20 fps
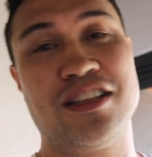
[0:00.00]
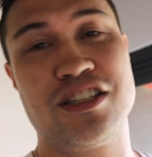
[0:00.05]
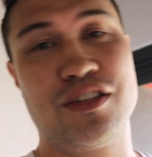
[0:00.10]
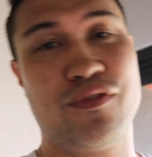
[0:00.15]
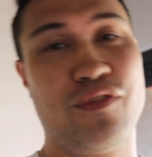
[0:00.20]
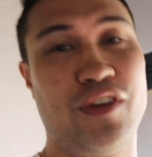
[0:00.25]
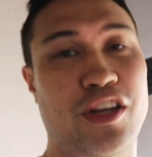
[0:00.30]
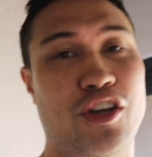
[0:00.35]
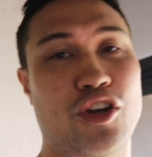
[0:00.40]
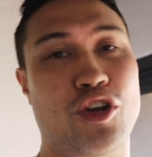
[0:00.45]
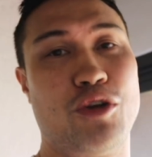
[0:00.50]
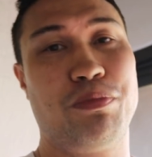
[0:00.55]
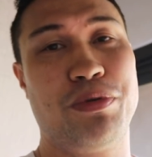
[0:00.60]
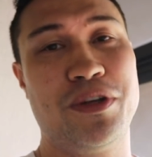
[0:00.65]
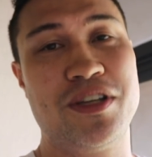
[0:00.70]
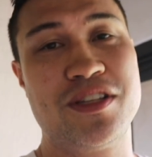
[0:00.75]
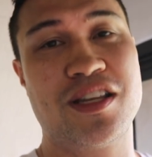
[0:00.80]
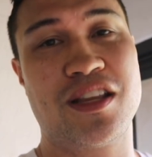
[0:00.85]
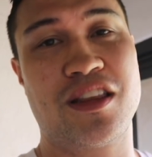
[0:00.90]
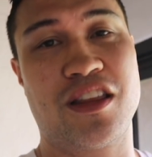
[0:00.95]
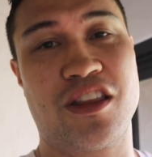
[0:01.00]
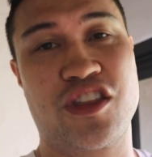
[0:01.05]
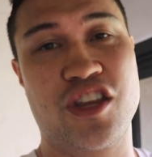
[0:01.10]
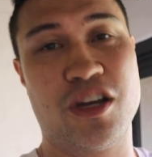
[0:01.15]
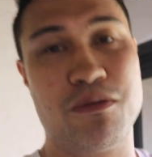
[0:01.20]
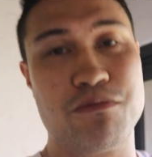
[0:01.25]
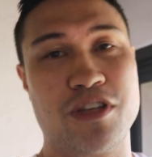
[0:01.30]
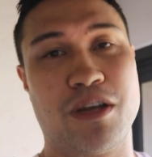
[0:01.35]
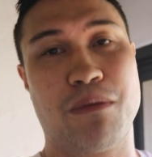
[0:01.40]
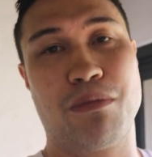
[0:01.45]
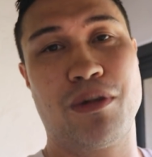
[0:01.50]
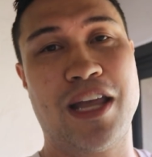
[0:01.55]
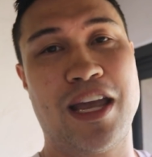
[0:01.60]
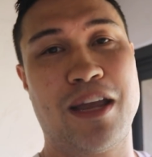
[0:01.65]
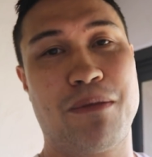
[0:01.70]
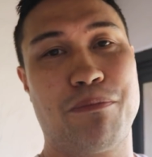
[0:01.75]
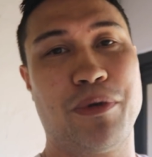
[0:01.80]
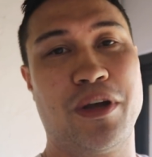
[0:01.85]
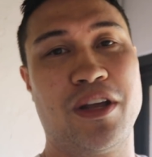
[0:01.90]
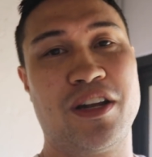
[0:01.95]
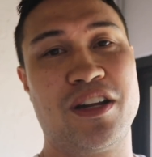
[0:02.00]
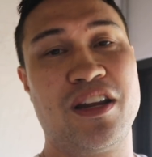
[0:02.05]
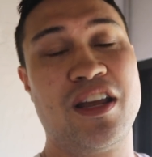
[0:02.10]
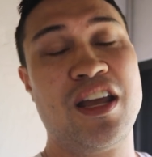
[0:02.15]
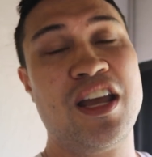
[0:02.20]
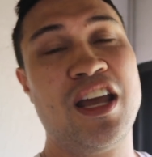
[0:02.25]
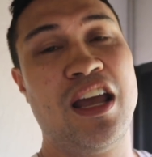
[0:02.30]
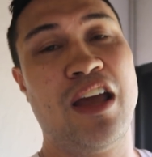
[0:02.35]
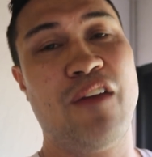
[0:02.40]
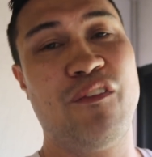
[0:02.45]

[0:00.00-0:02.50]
this video, please hit the thumbs up like button.